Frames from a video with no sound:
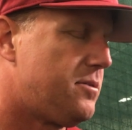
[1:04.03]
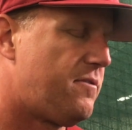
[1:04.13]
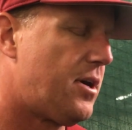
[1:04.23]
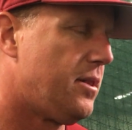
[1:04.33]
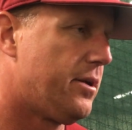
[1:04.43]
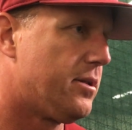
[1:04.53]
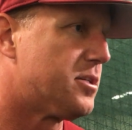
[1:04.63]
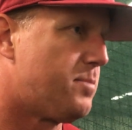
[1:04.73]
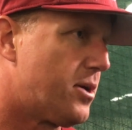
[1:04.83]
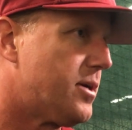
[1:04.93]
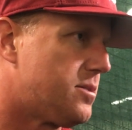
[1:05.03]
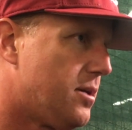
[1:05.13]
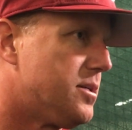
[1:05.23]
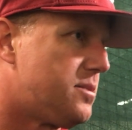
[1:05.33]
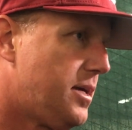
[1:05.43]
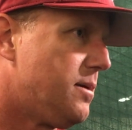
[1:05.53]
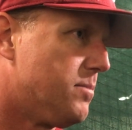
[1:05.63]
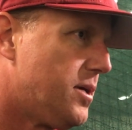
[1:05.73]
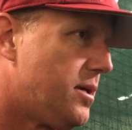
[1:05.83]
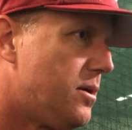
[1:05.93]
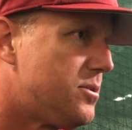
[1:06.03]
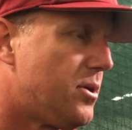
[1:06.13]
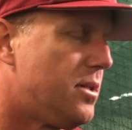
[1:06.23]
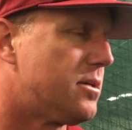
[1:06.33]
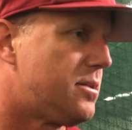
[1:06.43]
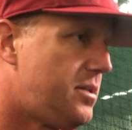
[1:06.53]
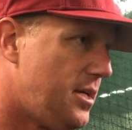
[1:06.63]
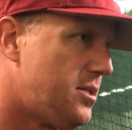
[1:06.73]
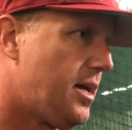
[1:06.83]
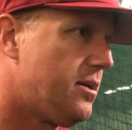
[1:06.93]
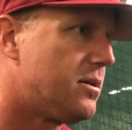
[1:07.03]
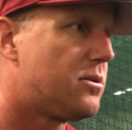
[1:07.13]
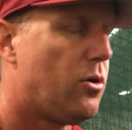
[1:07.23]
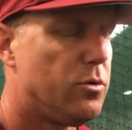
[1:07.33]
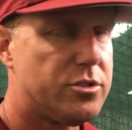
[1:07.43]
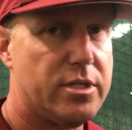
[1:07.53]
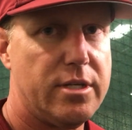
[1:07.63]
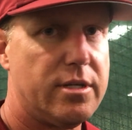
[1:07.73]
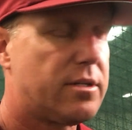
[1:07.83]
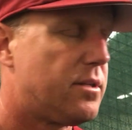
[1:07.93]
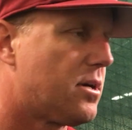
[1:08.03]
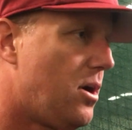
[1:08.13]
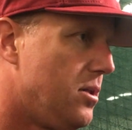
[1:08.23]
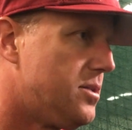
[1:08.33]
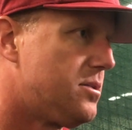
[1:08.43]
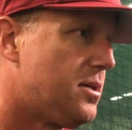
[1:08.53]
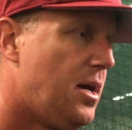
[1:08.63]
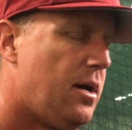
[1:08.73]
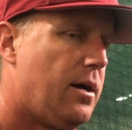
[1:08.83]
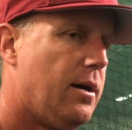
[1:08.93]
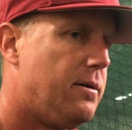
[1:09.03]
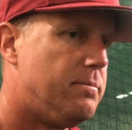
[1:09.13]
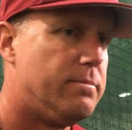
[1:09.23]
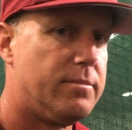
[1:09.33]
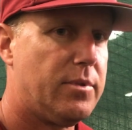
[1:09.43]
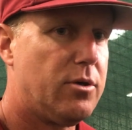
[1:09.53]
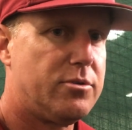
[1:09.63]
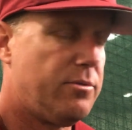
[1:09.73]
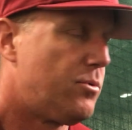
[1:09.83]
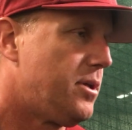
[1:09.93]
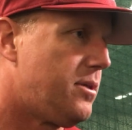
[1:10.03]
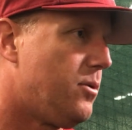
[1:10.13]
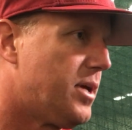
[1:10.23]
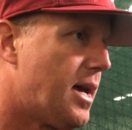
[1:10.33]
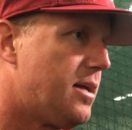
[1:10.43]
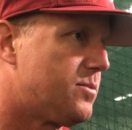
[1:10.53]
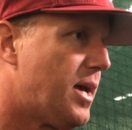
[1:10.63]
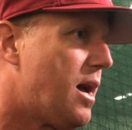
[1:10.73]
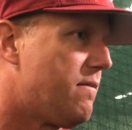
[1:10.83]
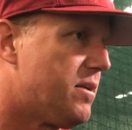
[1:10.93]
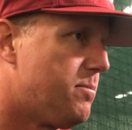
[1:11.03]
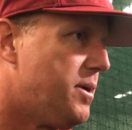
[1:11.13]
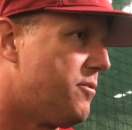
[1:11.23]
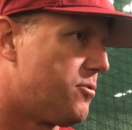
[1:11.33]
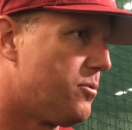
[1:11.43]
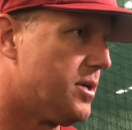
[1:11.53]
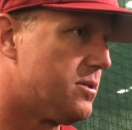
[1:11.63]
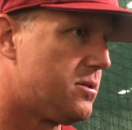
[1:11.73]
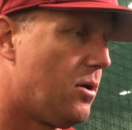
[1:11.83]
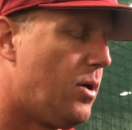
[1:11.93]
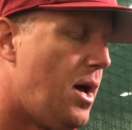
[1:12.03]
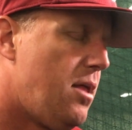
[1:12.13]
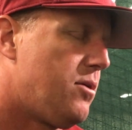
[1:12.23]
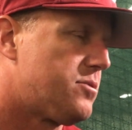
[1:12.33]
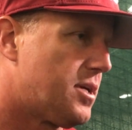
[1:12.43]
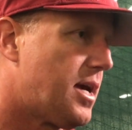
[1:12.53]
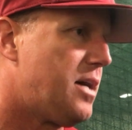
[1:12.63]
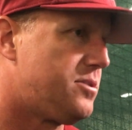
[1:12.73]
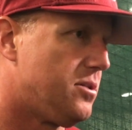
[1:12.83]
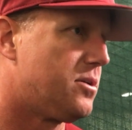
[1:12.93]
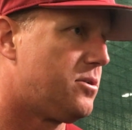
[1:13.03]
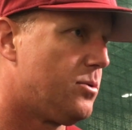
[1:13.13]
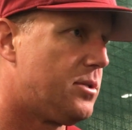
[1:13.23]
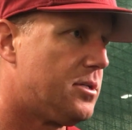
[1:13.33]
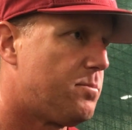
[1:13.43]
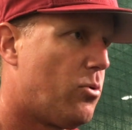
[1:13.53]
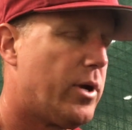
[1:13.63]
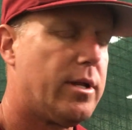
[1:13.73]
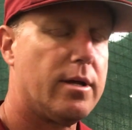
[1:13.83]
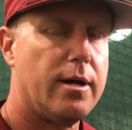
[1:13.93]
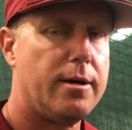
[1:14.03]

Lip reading: There's very little experience on this team. You know, so you look to TJ, you look to Olsen, you look to the Cullens. Those are really the only guys we have that have been through this. So those are the guys you look to at this point.